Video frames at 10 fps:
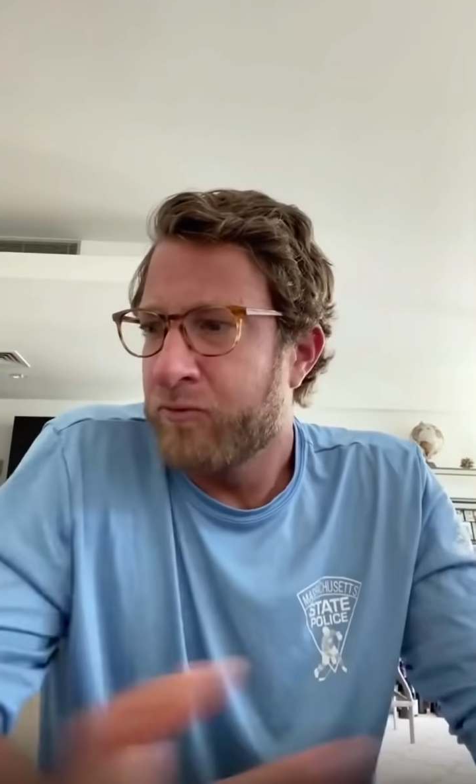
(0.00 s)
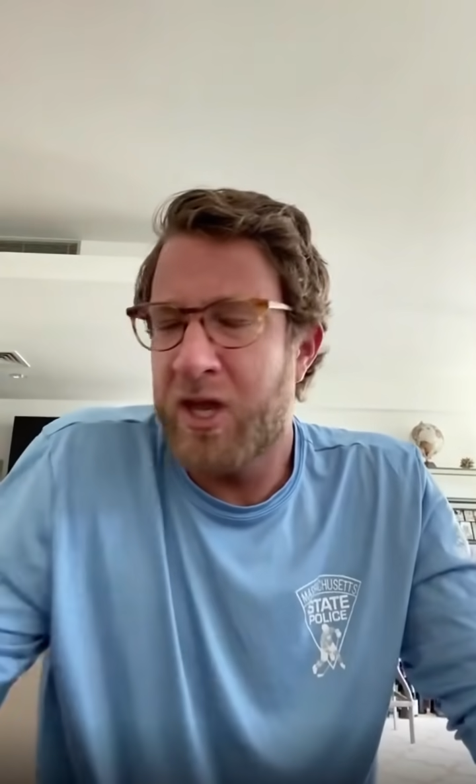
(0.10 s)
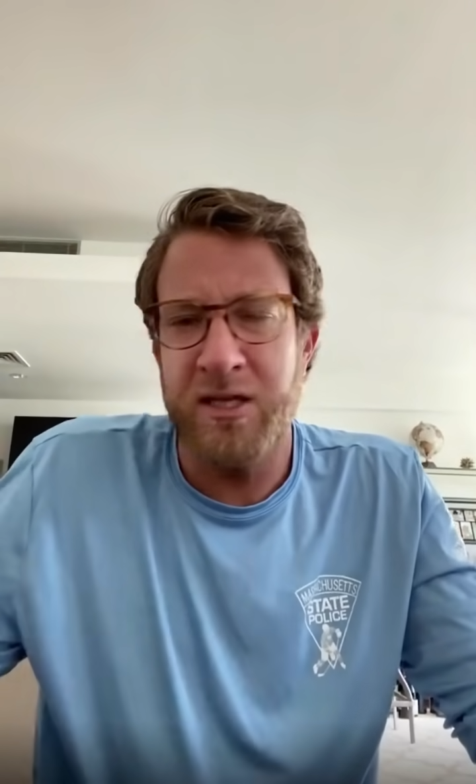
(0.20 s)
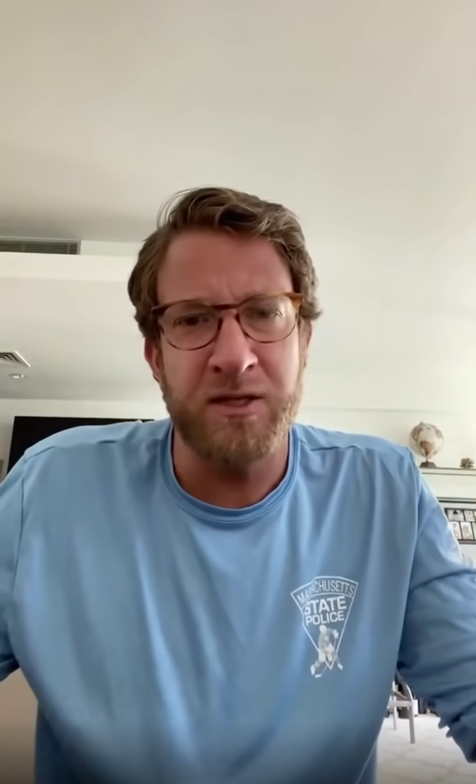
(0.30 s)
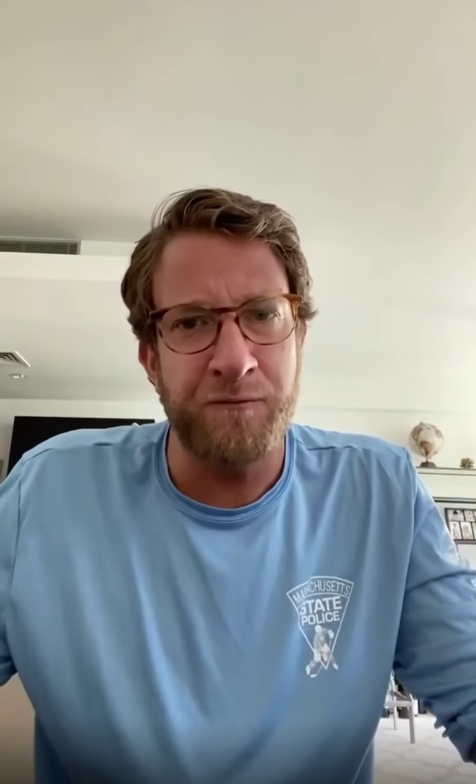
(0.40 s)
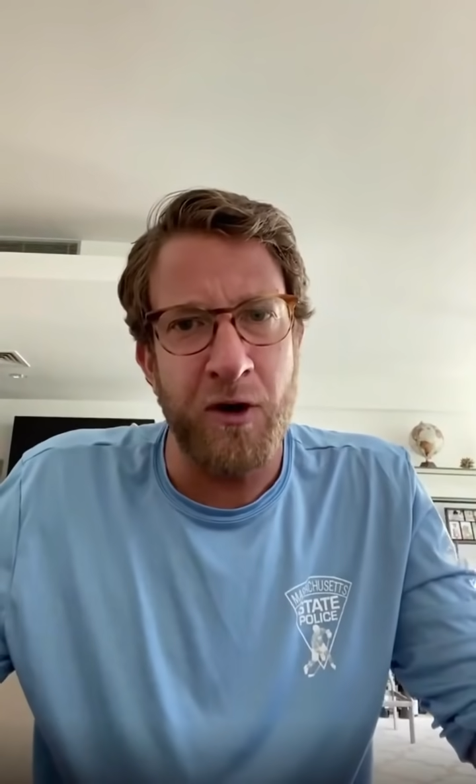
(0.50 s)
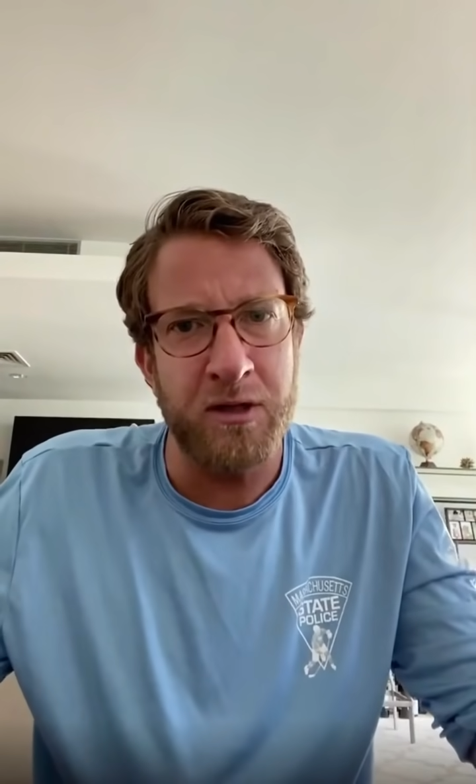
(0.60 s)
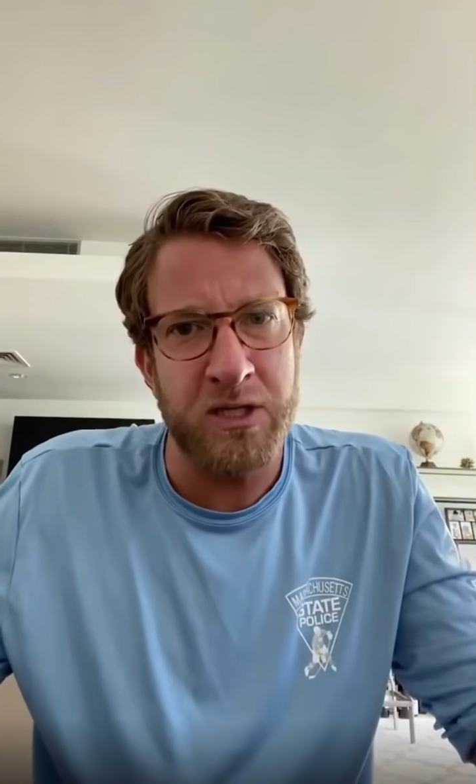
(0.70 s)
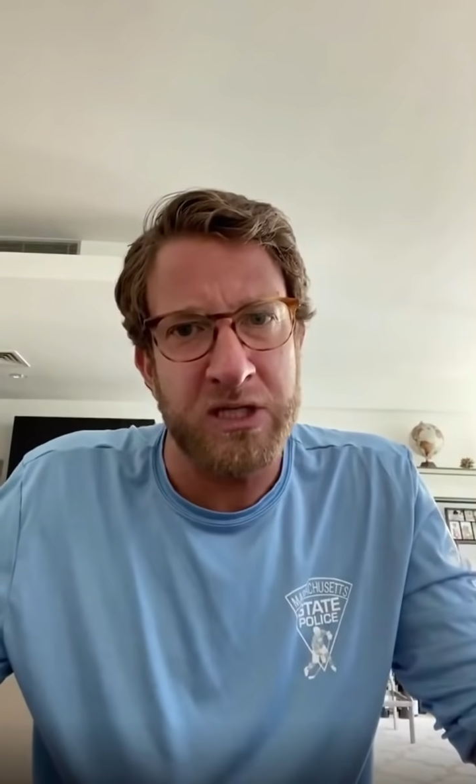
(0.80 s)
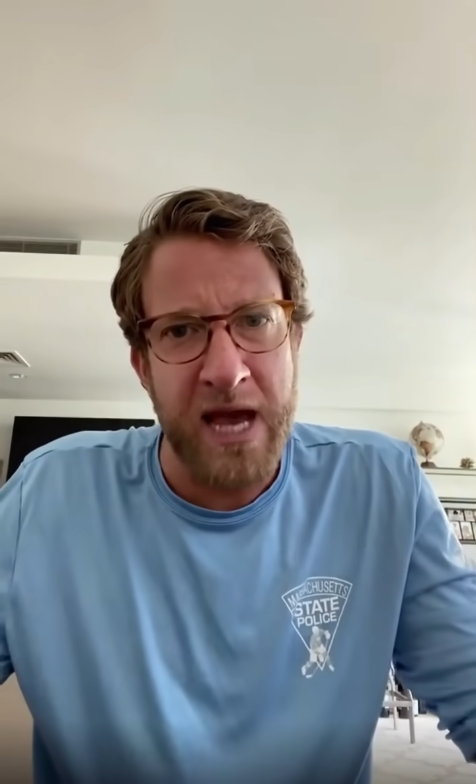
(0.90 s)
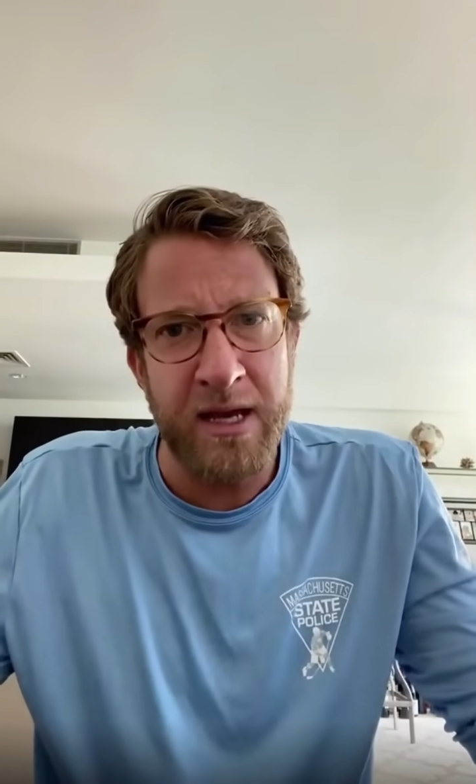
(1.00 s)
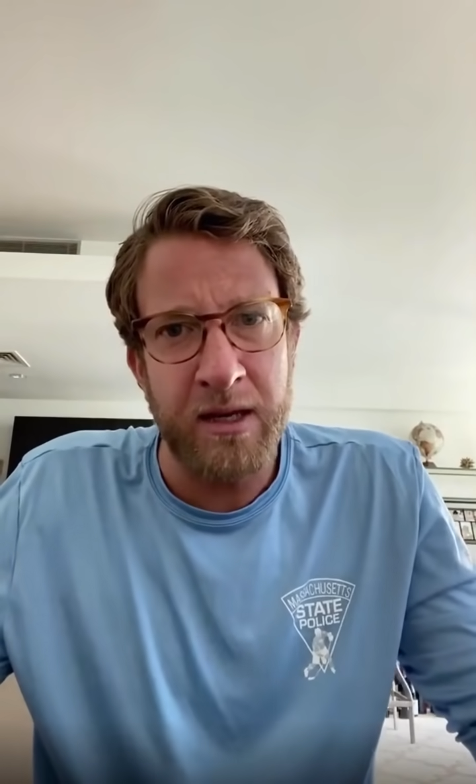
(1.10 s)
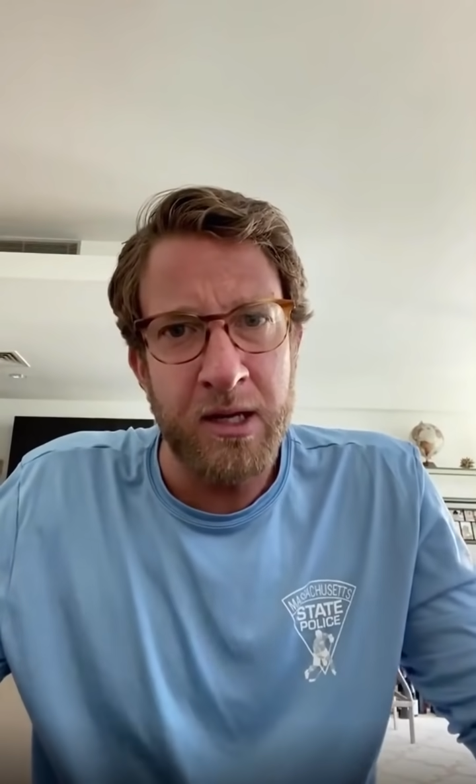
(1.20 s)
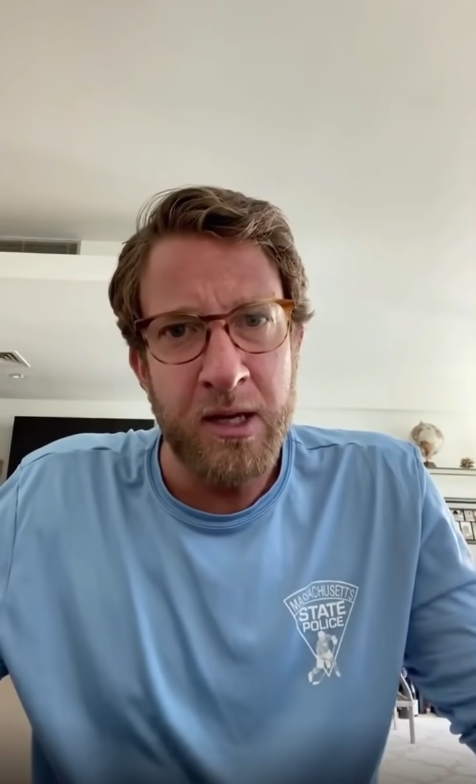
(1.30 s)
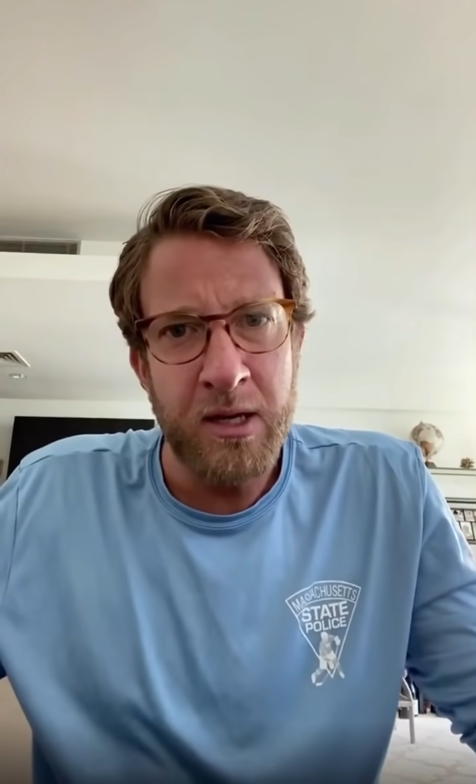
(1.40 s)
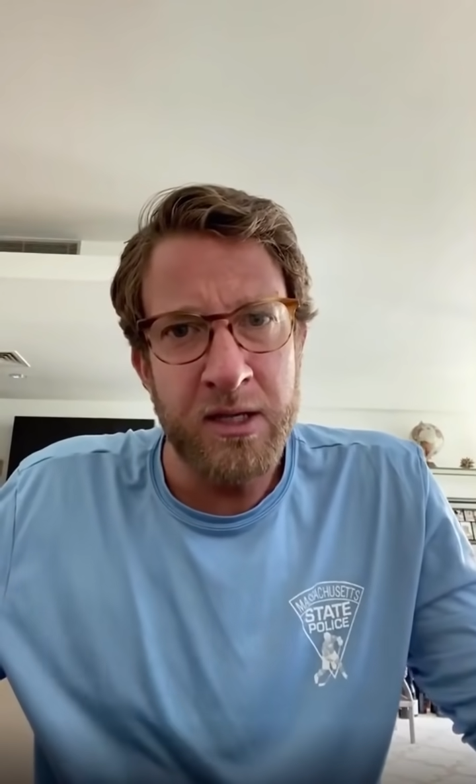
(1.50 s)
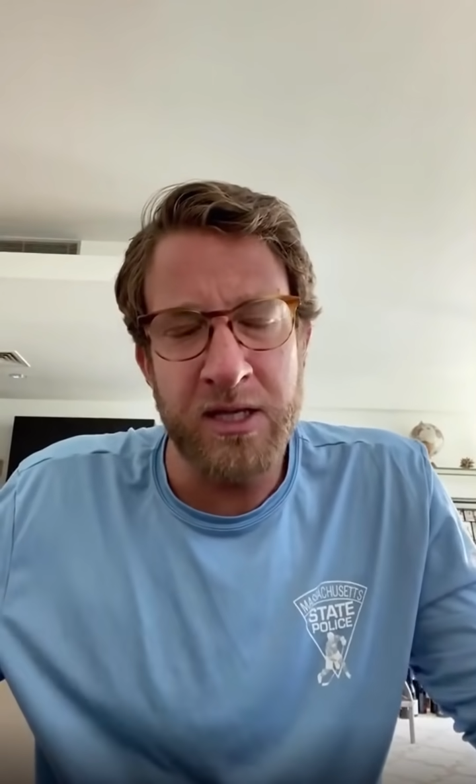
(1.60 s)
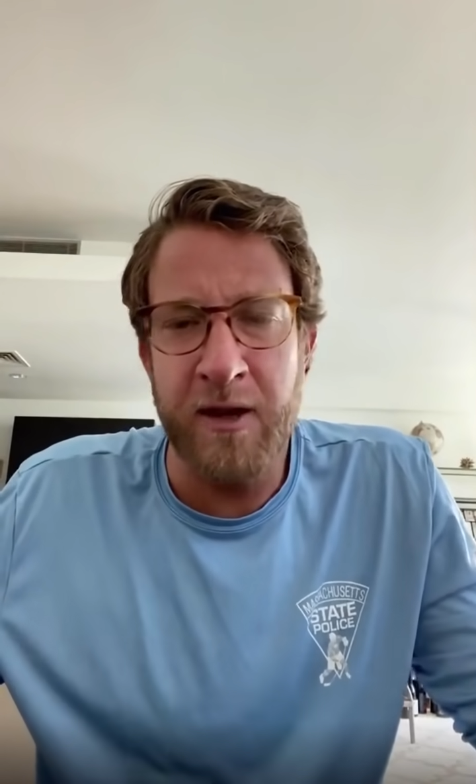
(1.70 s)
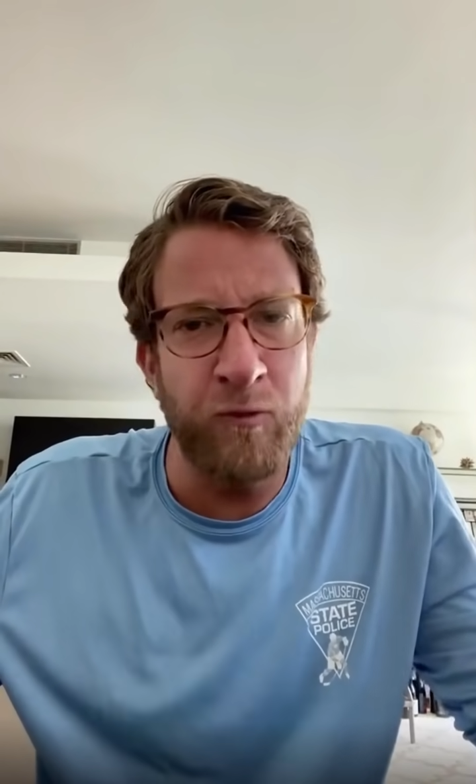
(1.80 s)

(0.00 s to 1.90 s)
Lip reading: Gets in front of the Senate. He's like,